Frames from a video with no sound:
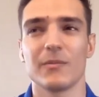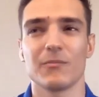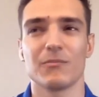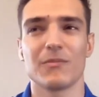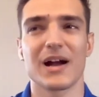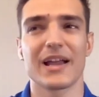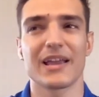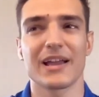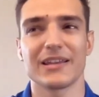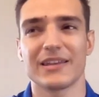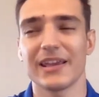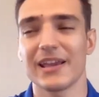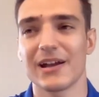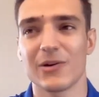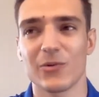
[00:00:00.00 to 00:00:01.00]
my
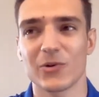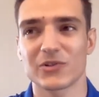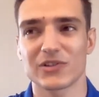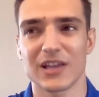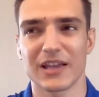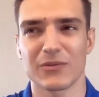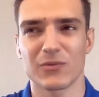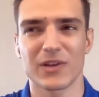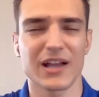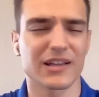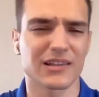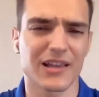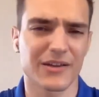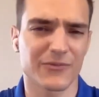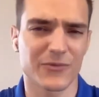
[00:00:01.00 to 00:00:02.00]
idea was like we
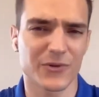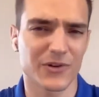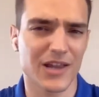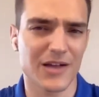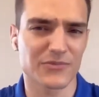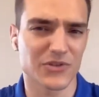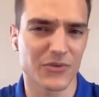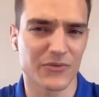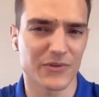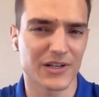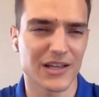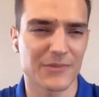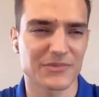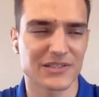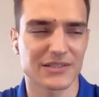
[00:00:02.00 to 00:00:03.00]
had like 4 laps or 3
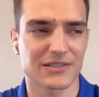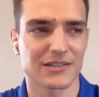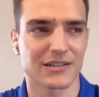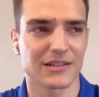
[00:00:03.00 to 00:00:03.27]
laps